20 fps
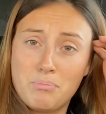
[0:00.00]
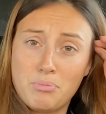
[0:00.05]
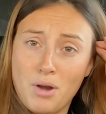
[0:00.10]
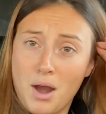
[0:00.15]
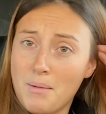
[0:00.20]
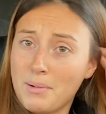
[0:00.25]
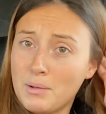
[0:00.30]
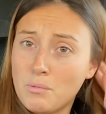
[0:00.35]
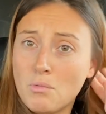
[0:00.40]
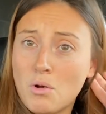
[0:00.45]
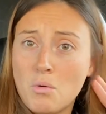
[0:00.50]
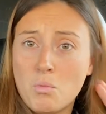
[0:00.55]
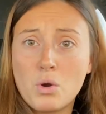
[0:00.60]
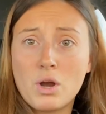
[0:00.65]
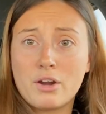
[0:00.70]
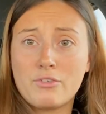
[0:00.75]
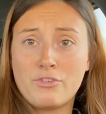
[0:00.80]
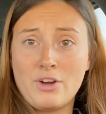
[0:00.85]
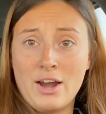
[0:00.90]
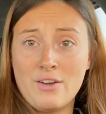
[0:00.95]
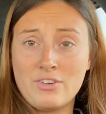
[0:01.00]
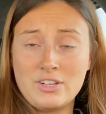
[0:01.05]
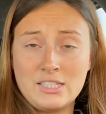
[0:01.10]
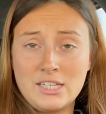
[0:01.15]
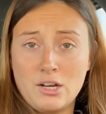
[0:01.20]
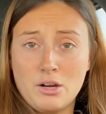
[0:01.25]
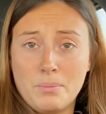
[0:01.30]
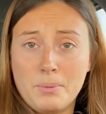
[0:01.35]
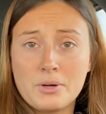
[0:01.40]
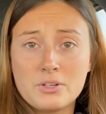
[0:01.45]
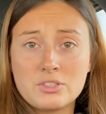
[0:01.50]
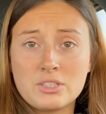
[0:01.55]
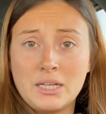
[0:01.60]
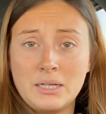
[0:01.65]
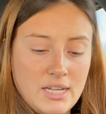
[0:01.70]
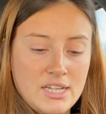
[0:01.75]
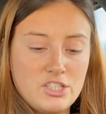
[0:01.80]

probably won't work for every single person.